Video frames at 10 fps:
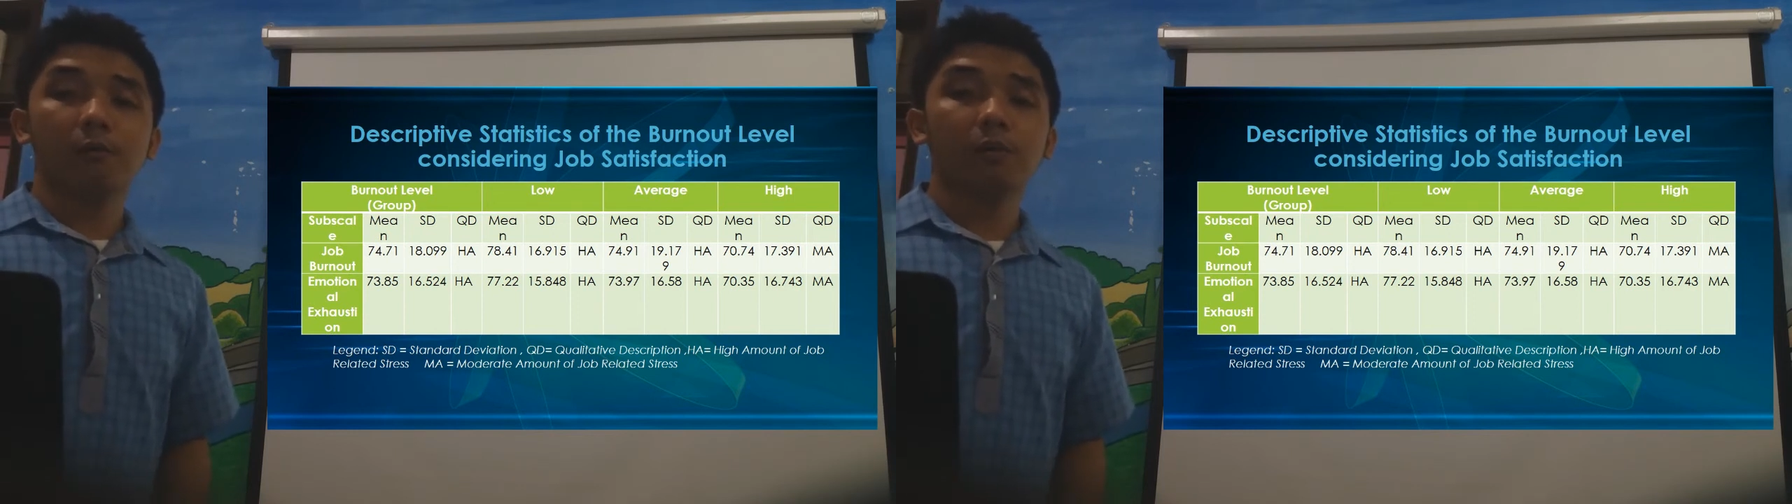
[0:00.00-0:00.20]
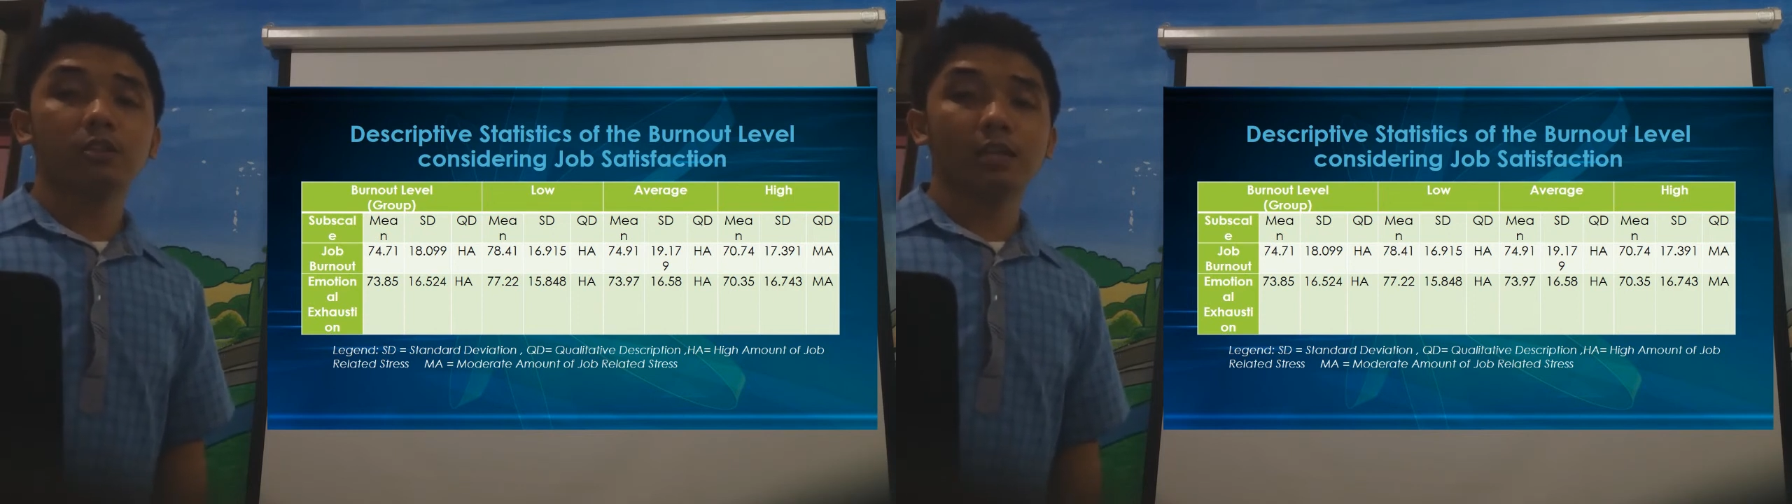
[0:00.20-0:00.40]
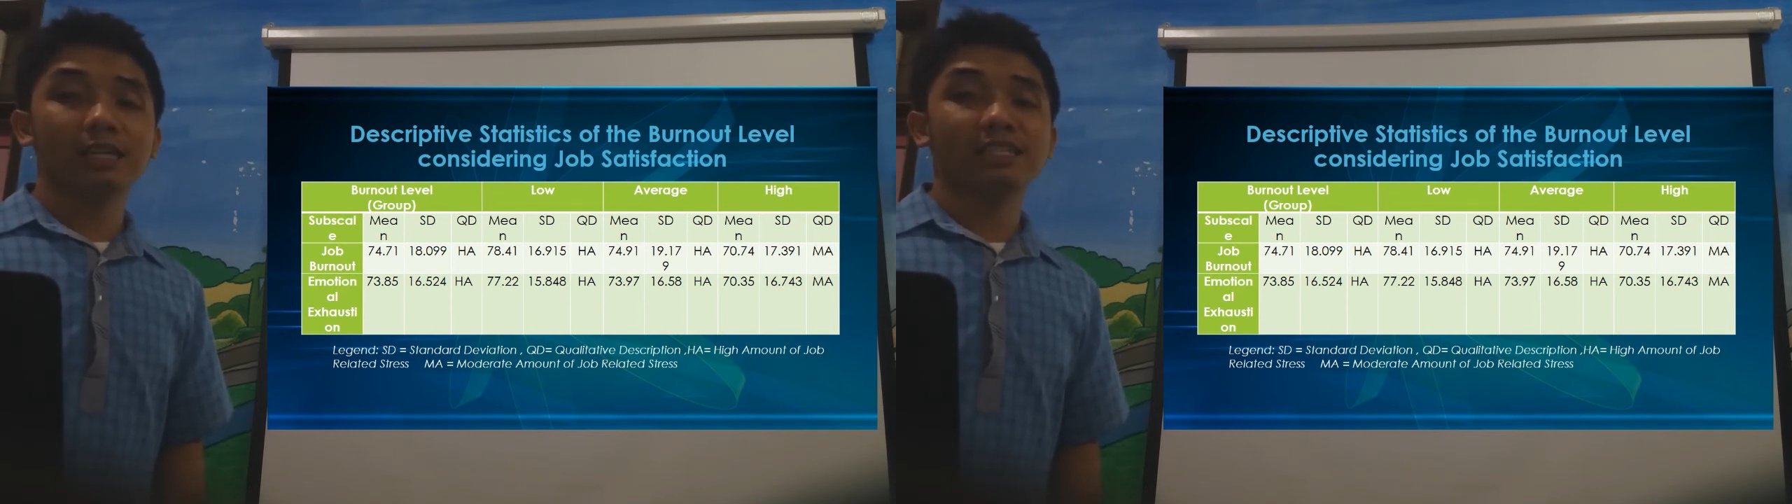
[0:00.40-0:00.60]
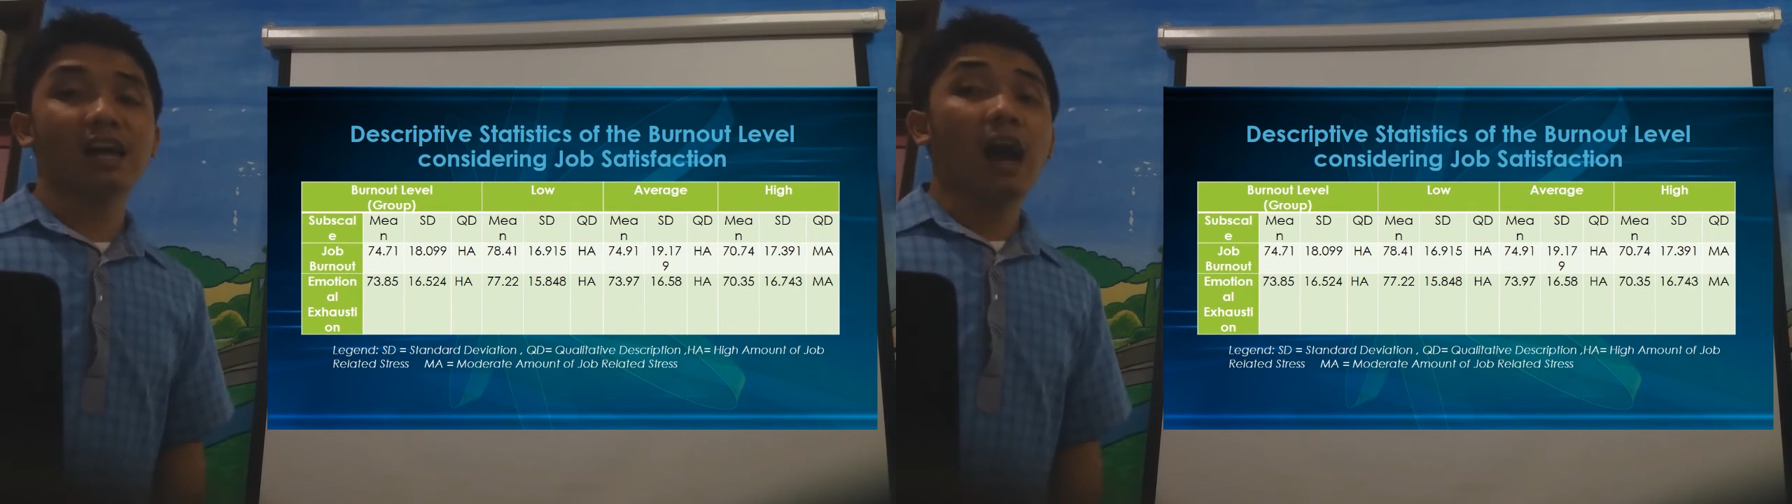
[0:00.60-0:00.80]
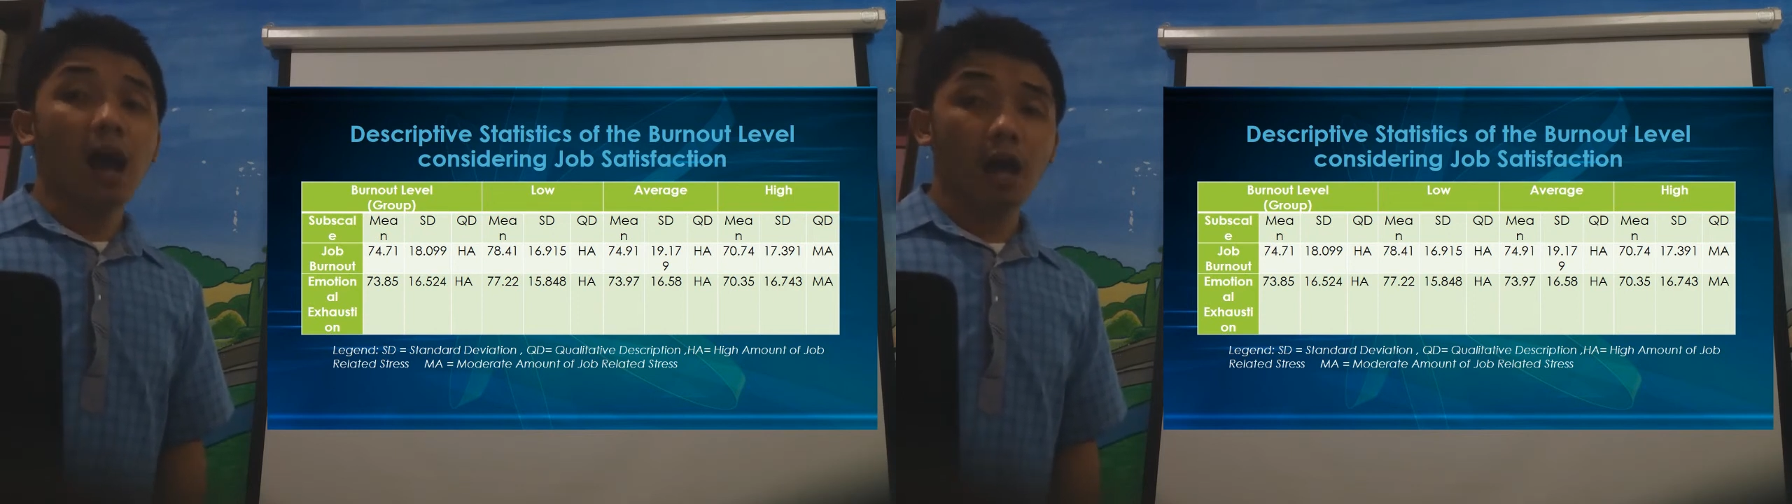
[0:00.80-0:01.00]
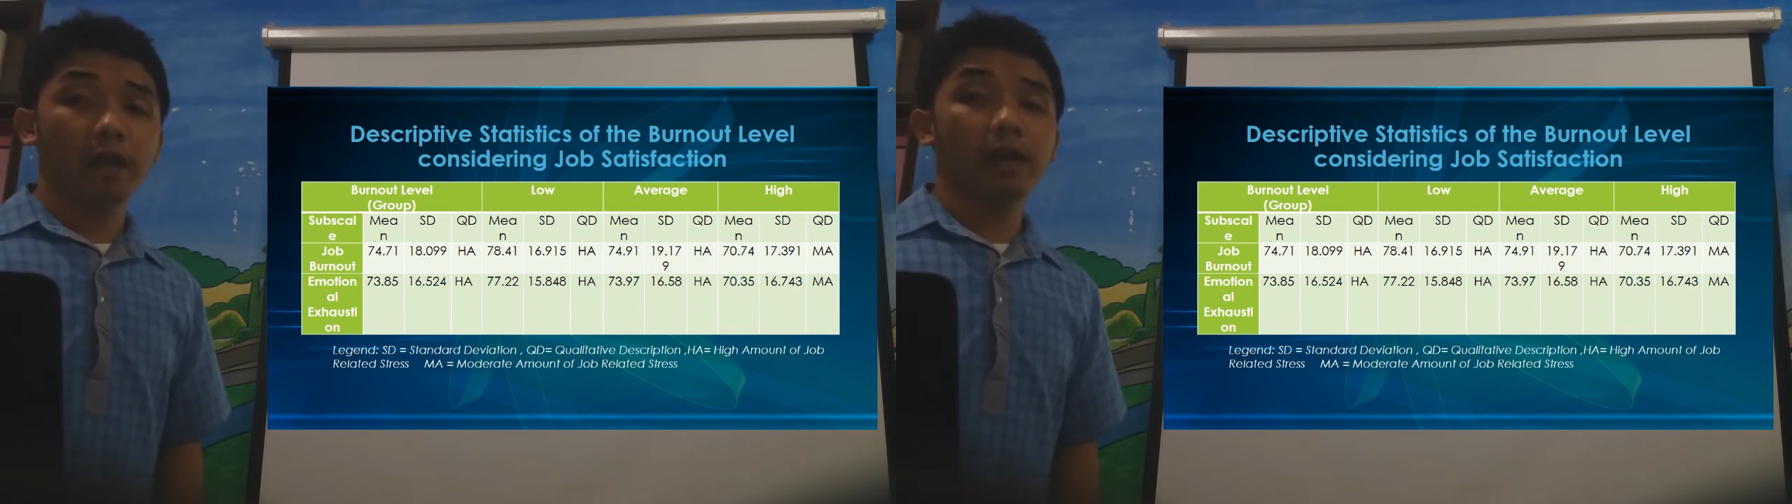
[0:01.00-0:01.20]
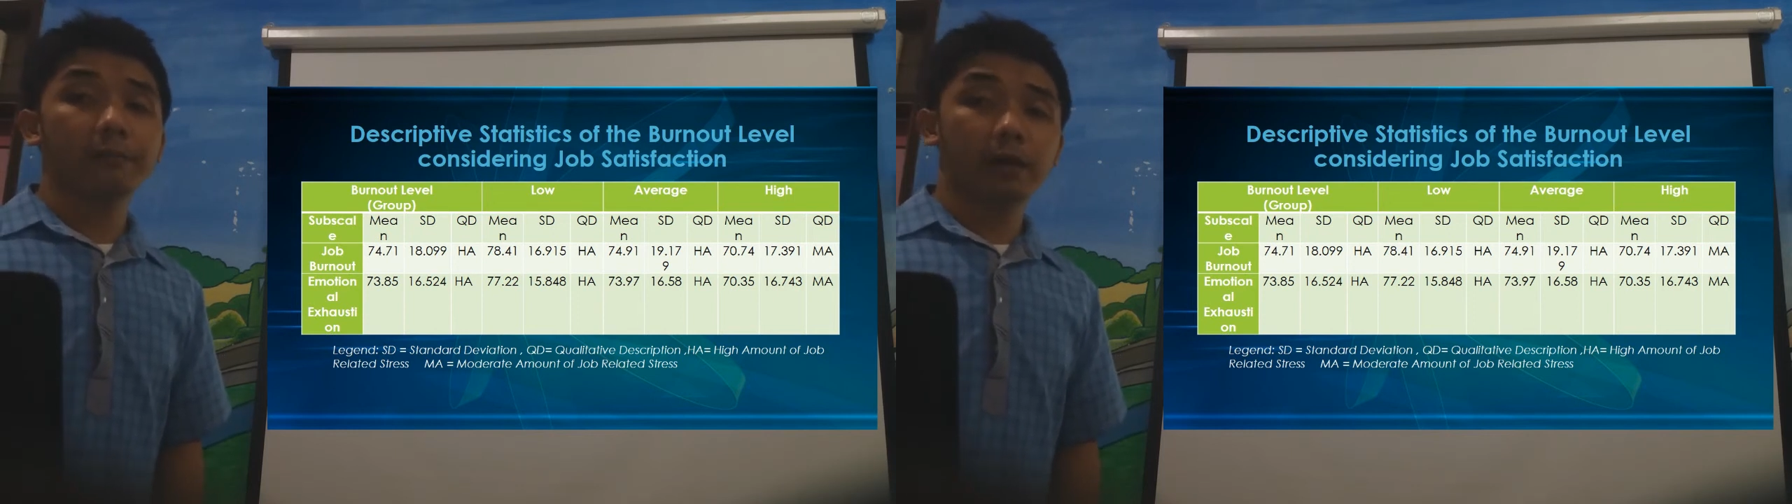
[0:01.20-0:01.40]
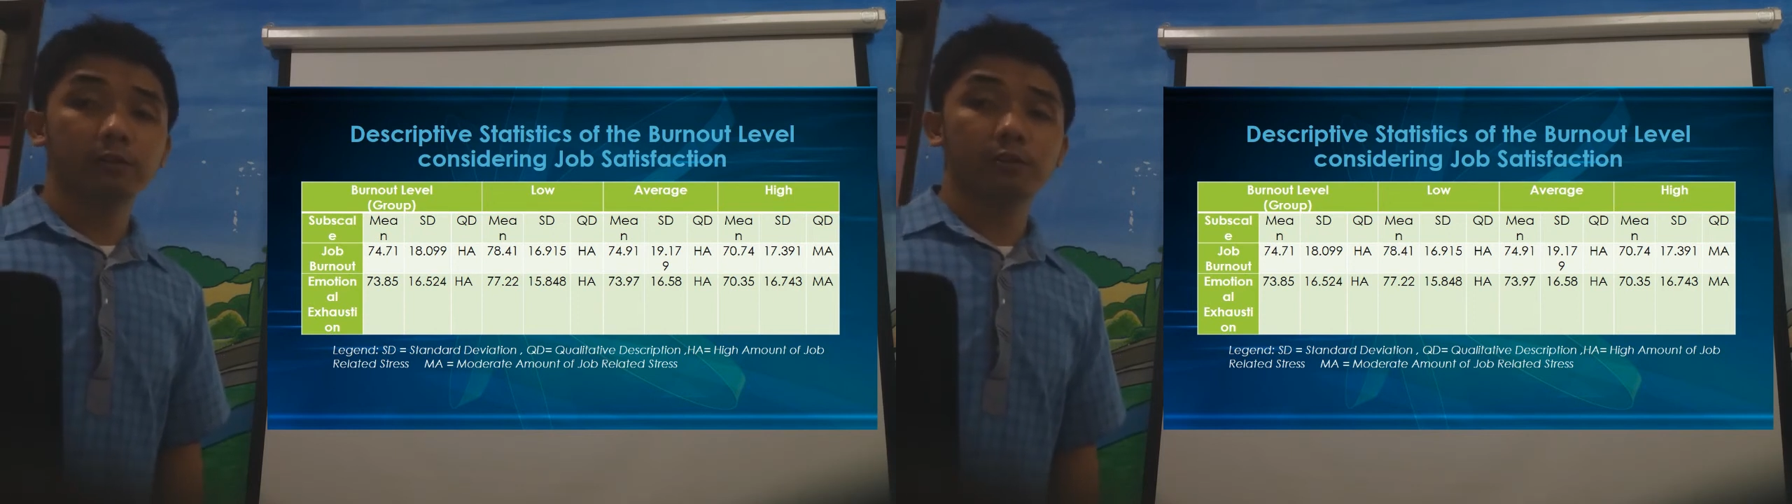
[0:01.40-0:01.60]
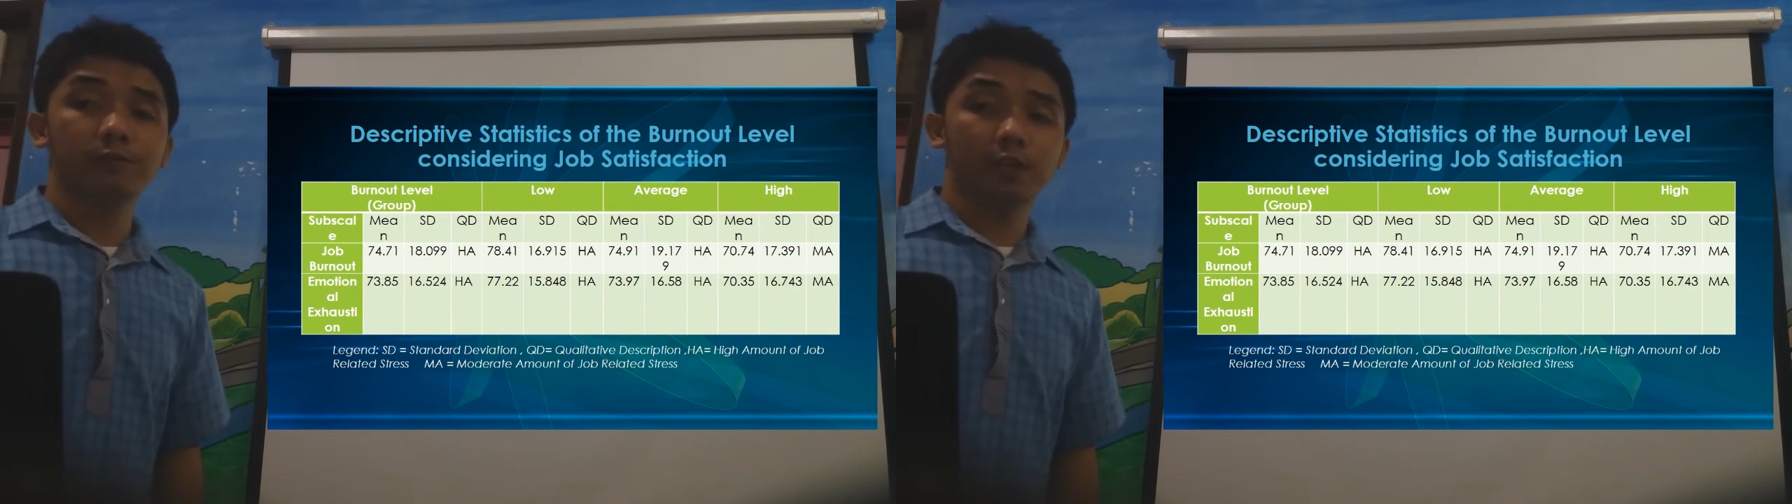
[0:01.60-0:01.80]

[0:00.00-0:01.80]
which is high amount